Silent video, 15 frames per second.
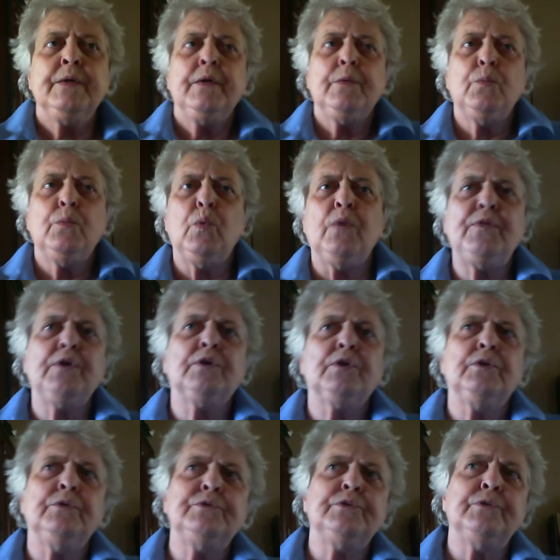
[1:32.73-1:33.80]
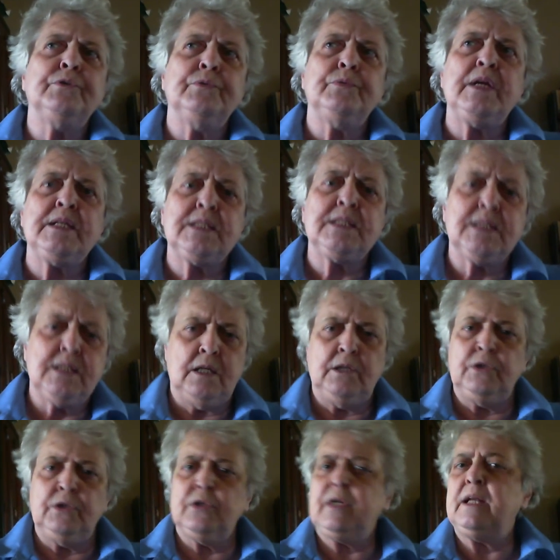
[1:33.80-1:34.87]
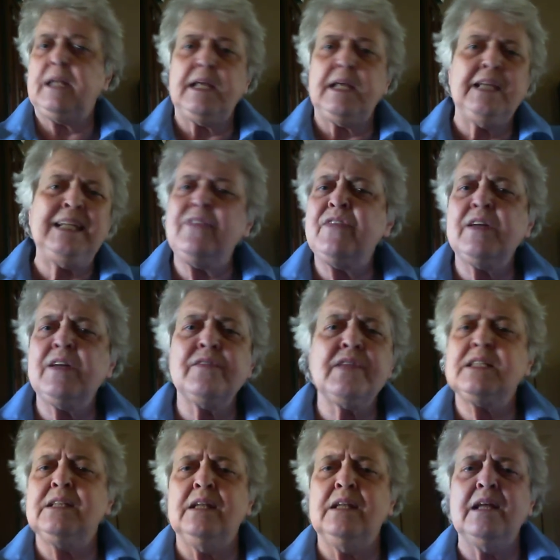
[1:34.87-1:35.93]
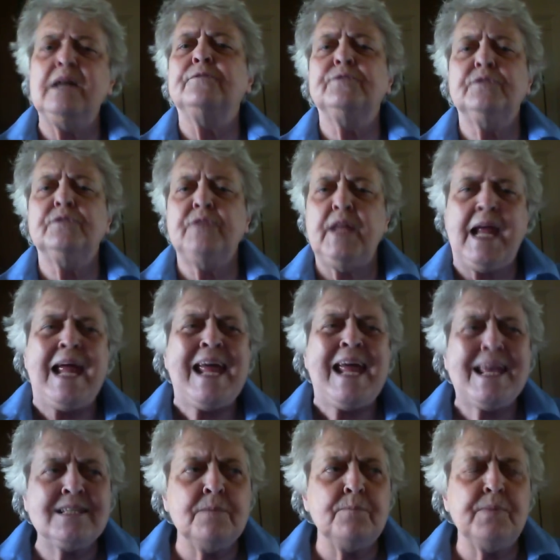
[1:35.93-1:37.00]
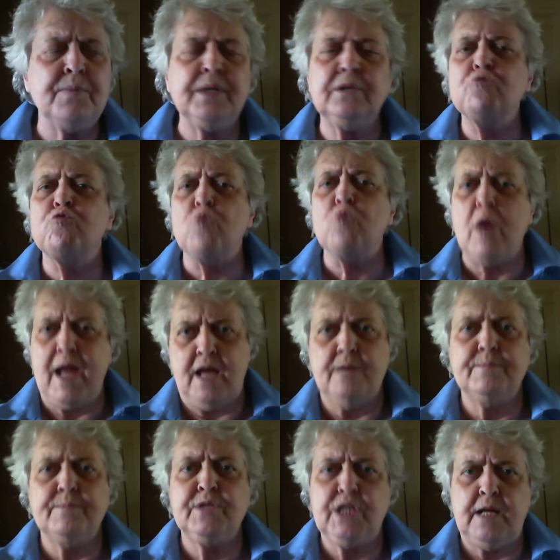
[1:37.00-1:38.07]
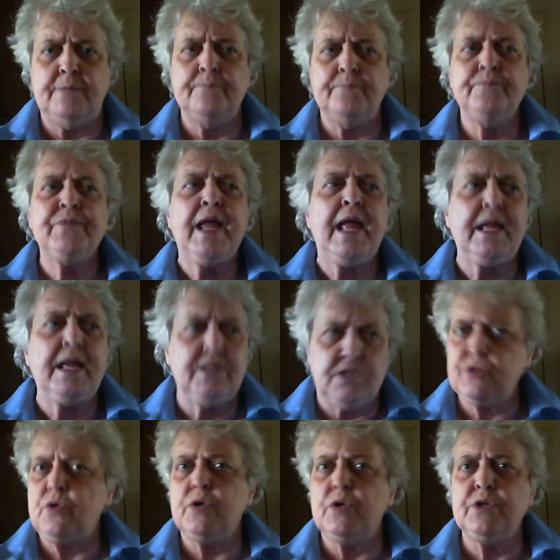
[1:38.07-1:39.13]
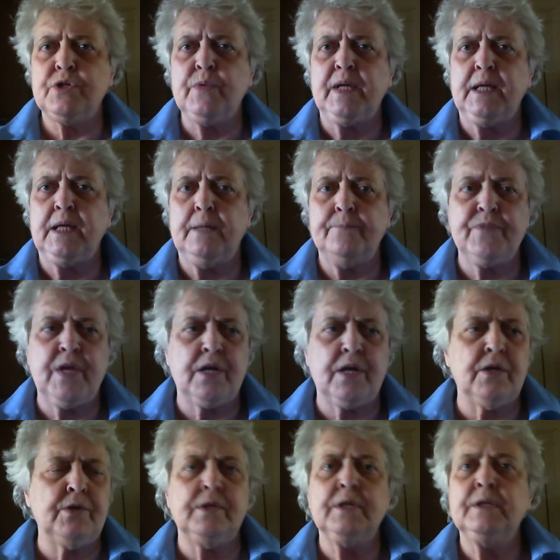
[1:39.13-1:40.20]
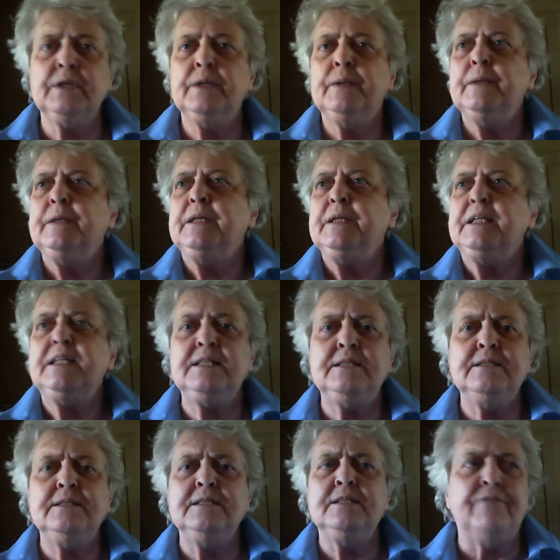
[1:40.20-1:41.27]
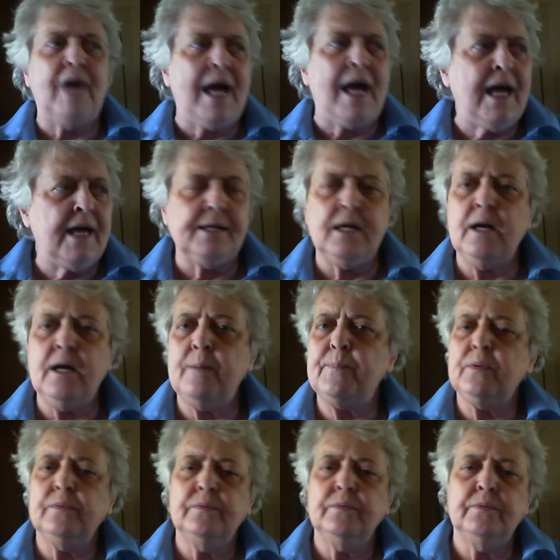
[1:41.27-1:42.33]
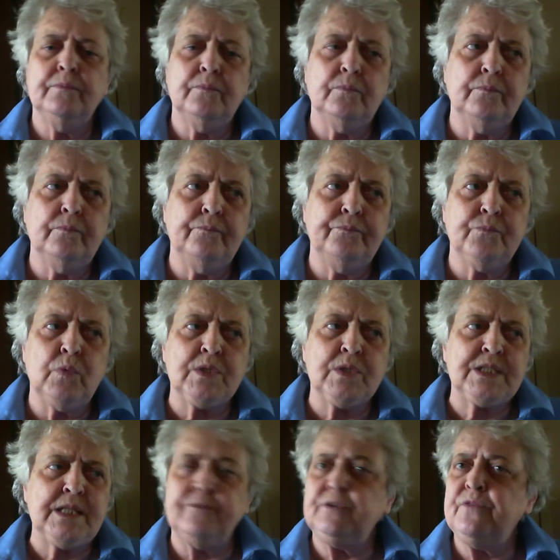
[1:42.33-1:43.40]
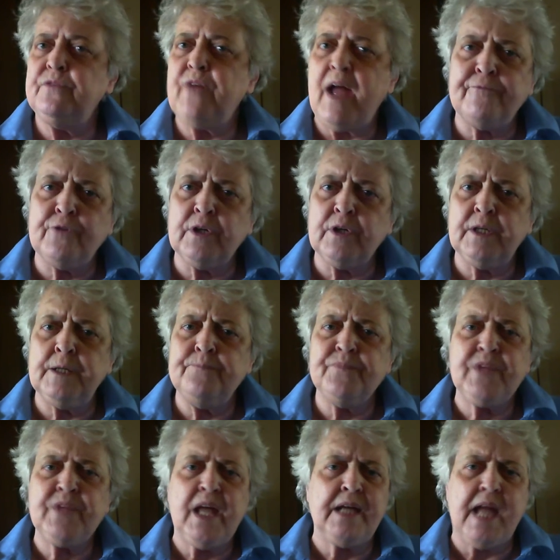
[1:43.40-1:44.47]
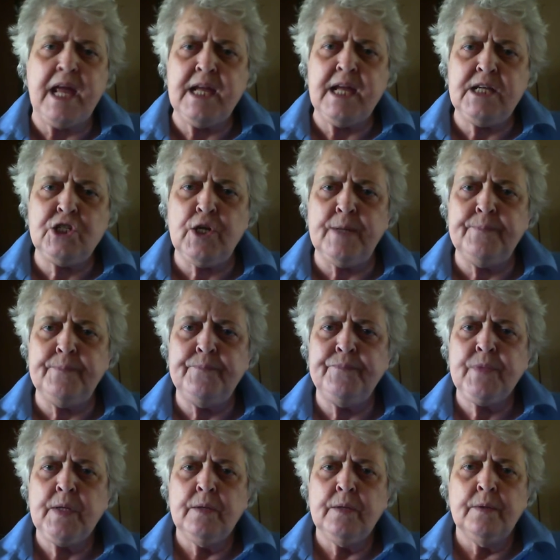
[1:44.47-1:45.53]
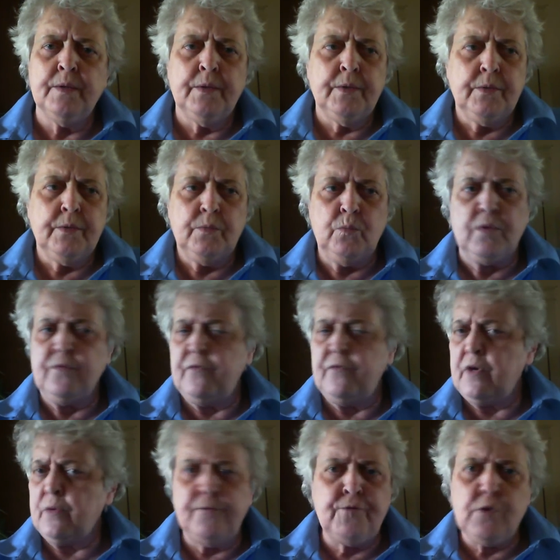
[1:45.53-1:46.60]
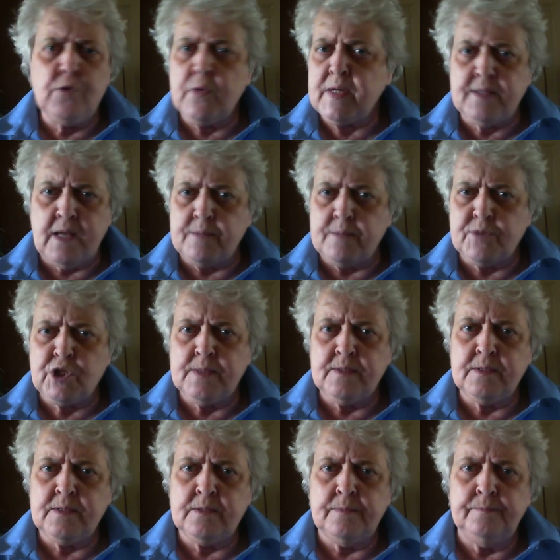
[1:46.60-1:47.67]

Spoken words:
what they're going to do is look at anything that's left that hasn't been grabbed yet and start doing it. They're going to divide up what's left of Africa and Asia with very few exceptions.